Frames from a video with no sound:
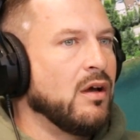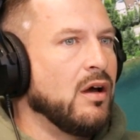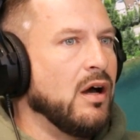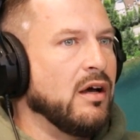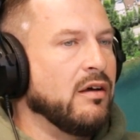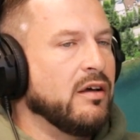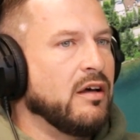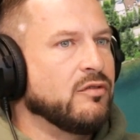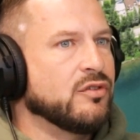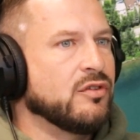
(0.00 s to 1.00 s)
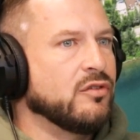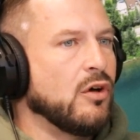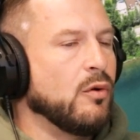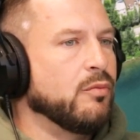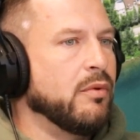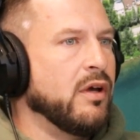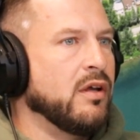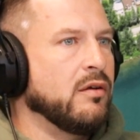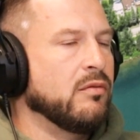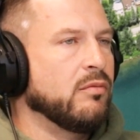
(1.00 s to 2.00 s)
it's always
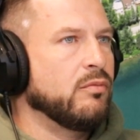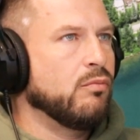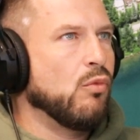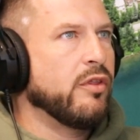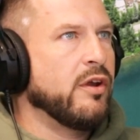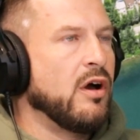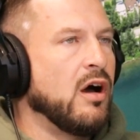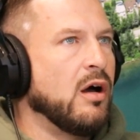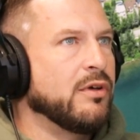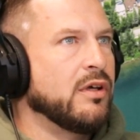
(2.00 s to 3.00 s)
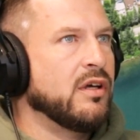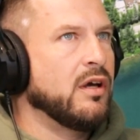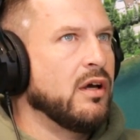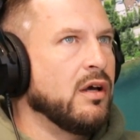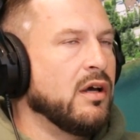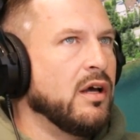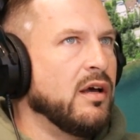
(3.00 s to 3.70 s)
been more than a hobby. And